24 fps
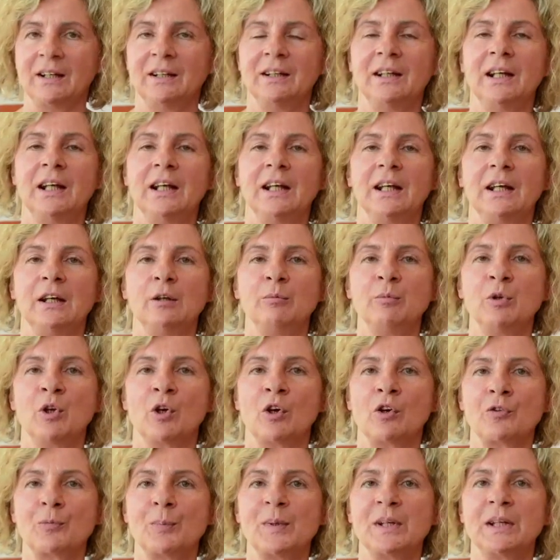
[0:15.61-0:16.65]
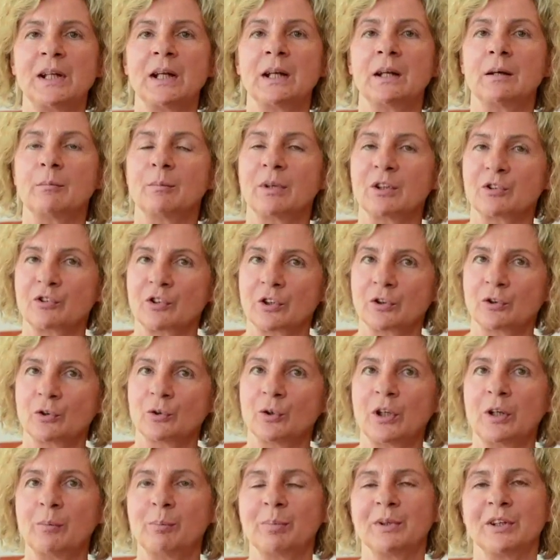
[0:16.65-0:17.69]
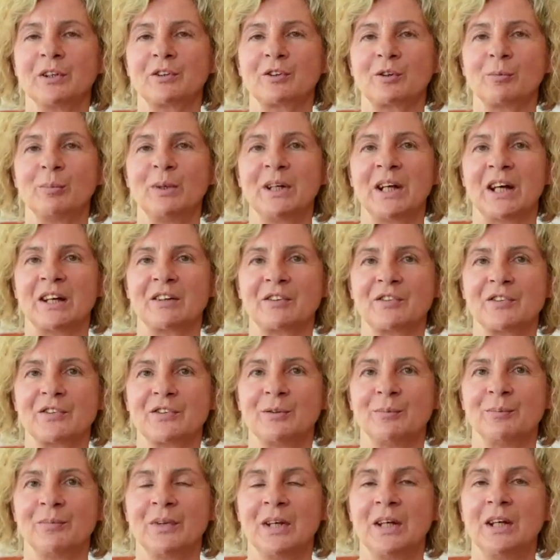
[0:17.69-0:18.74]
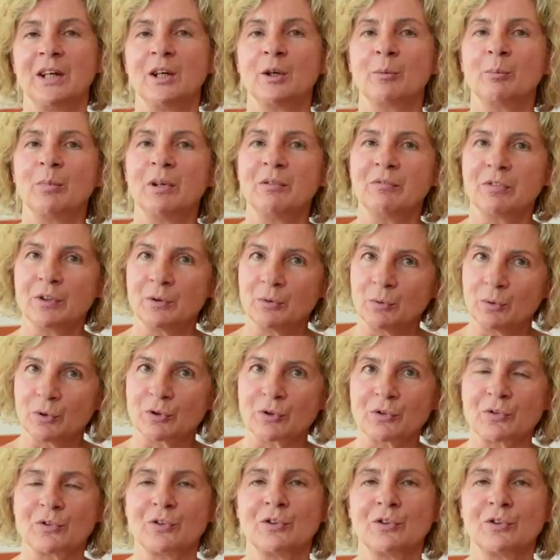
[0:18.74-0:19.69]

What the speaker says: Today, we are at the Italian Embassy, and Mr.